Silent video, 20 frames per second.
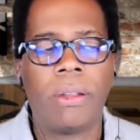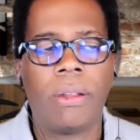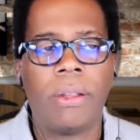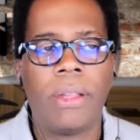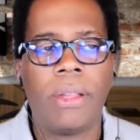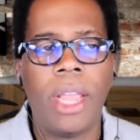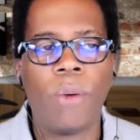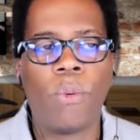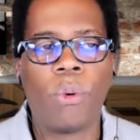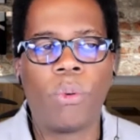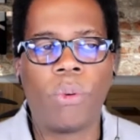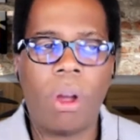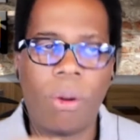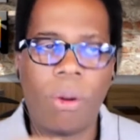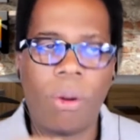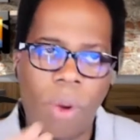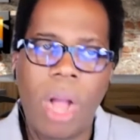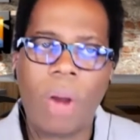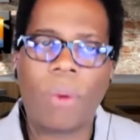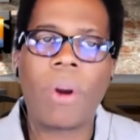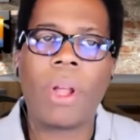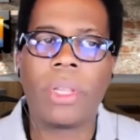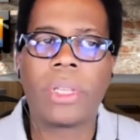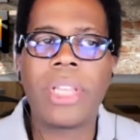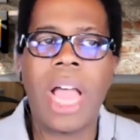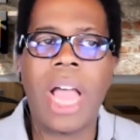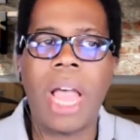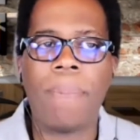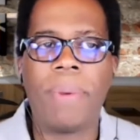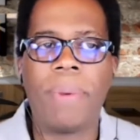And while we're on the
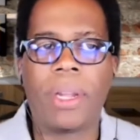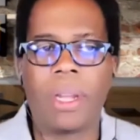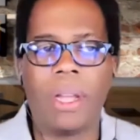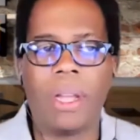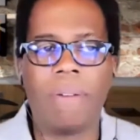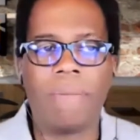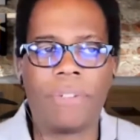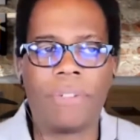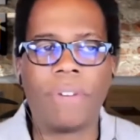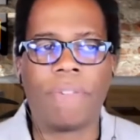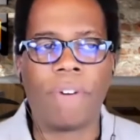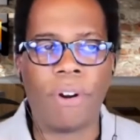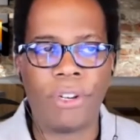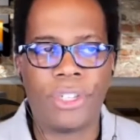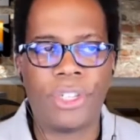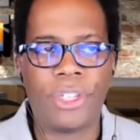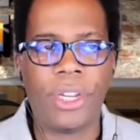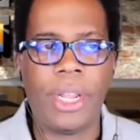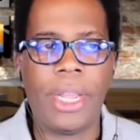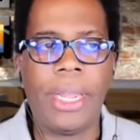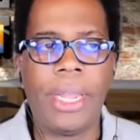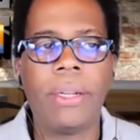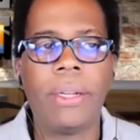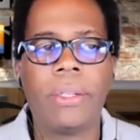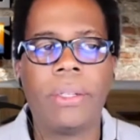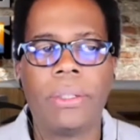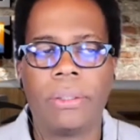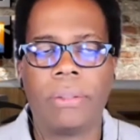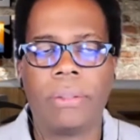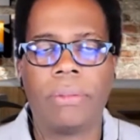topic of diversity,
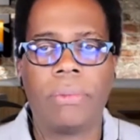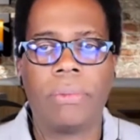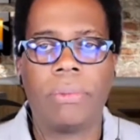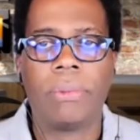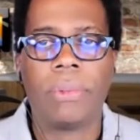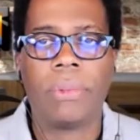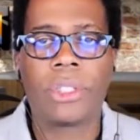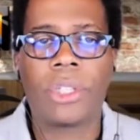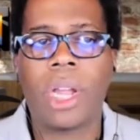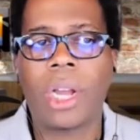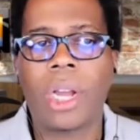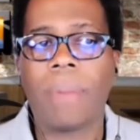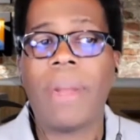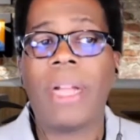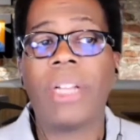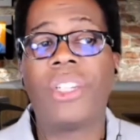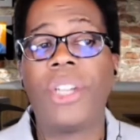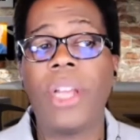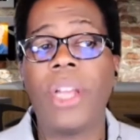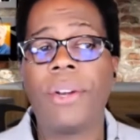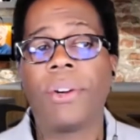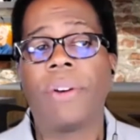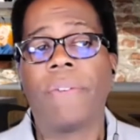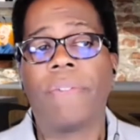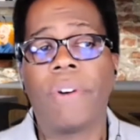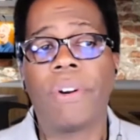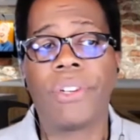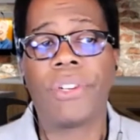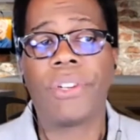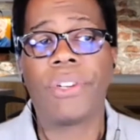let's talk about gender
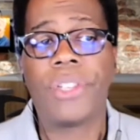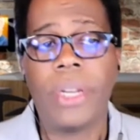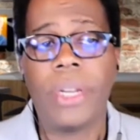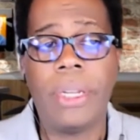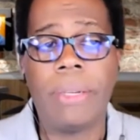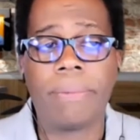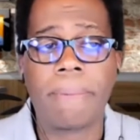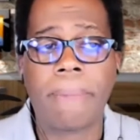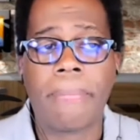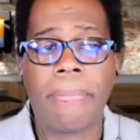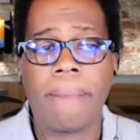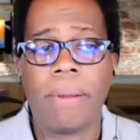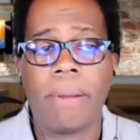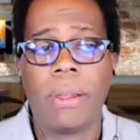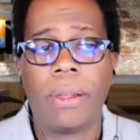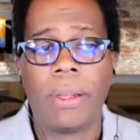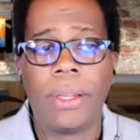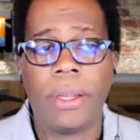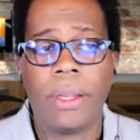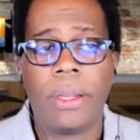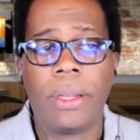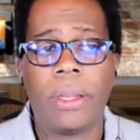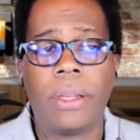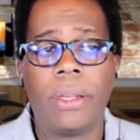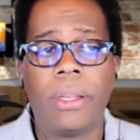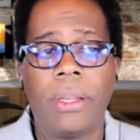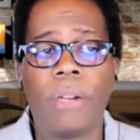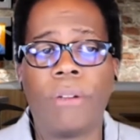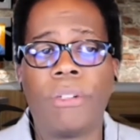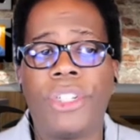diversity.
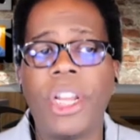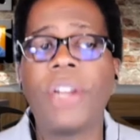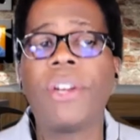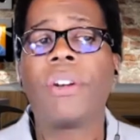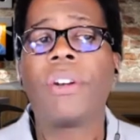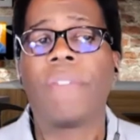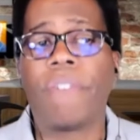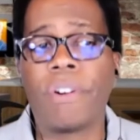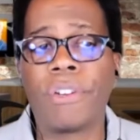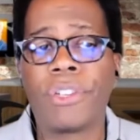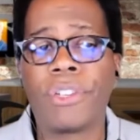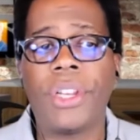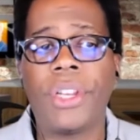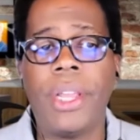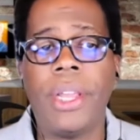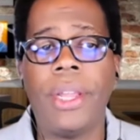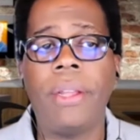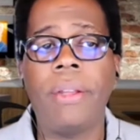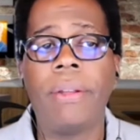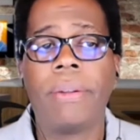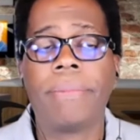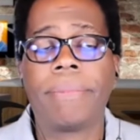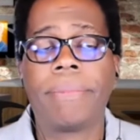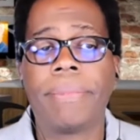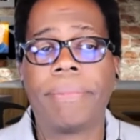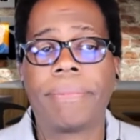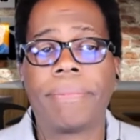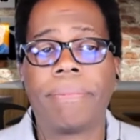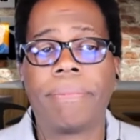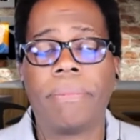Gender diversity,
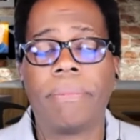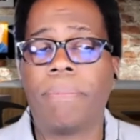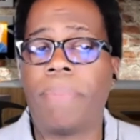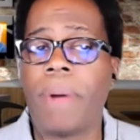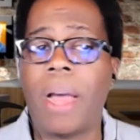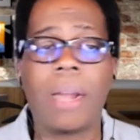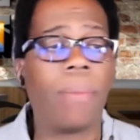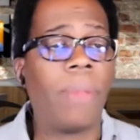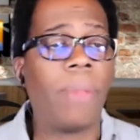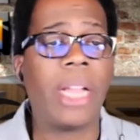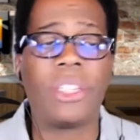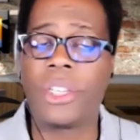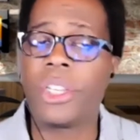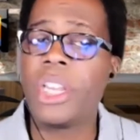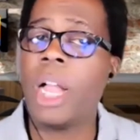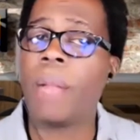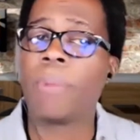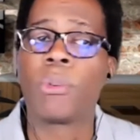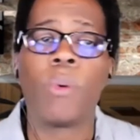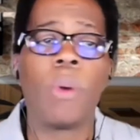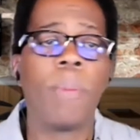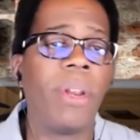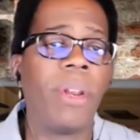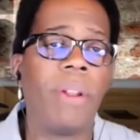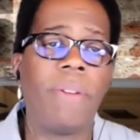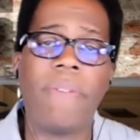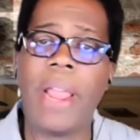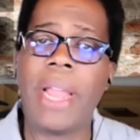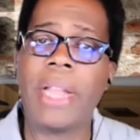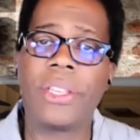bottom line, just helps women
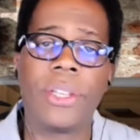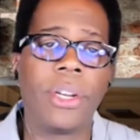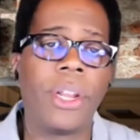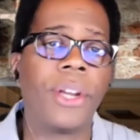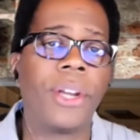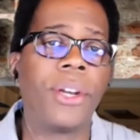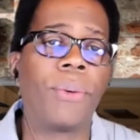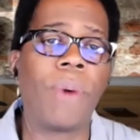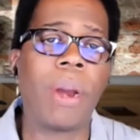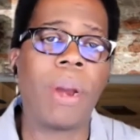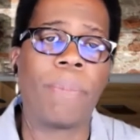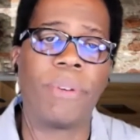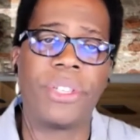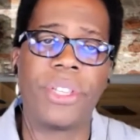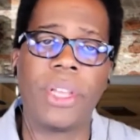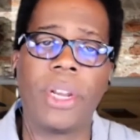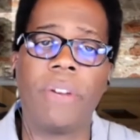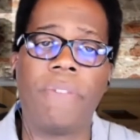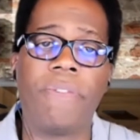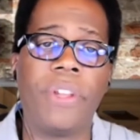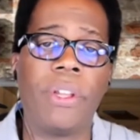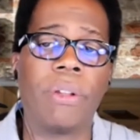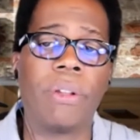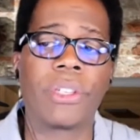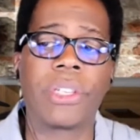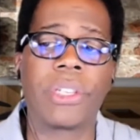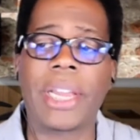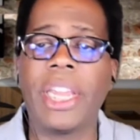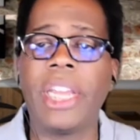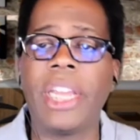advance in underrepresented fields
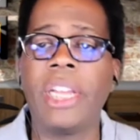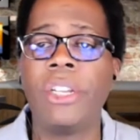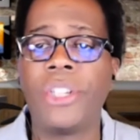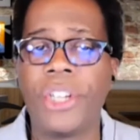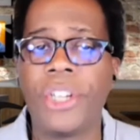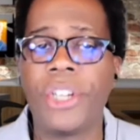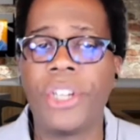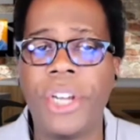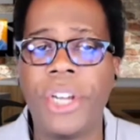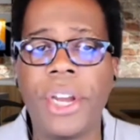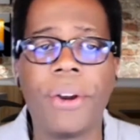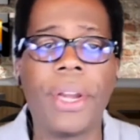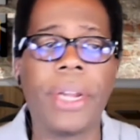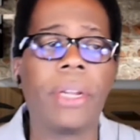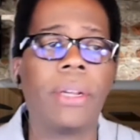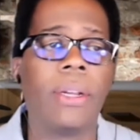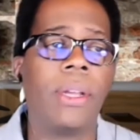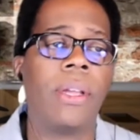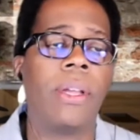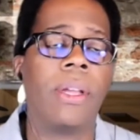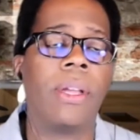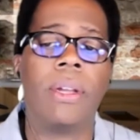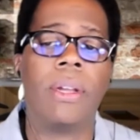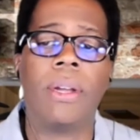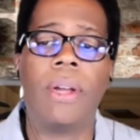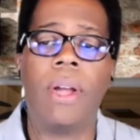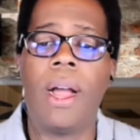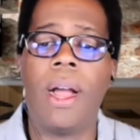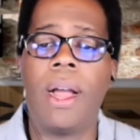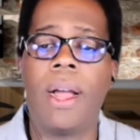like engineering
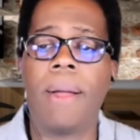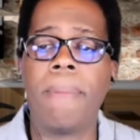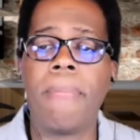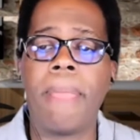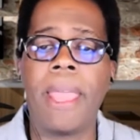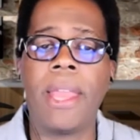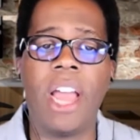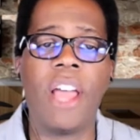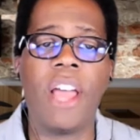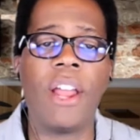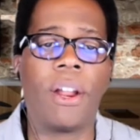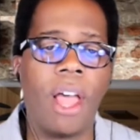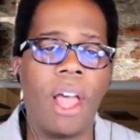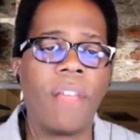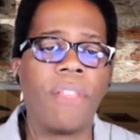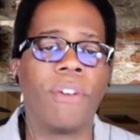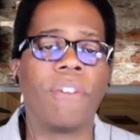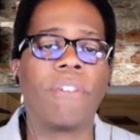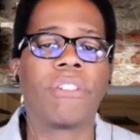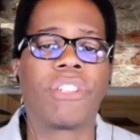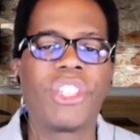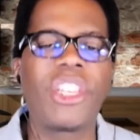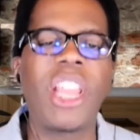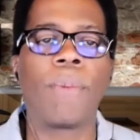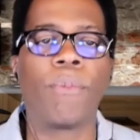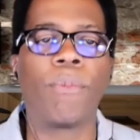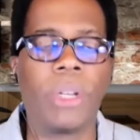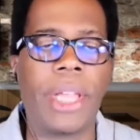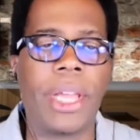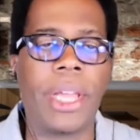and other
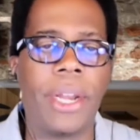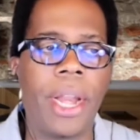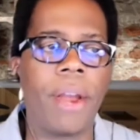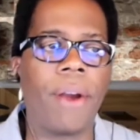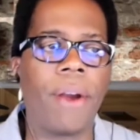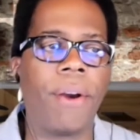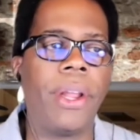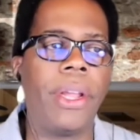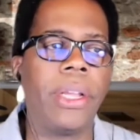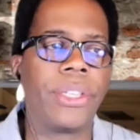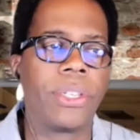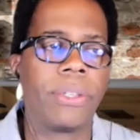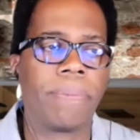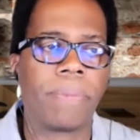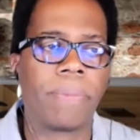STEM-related areas.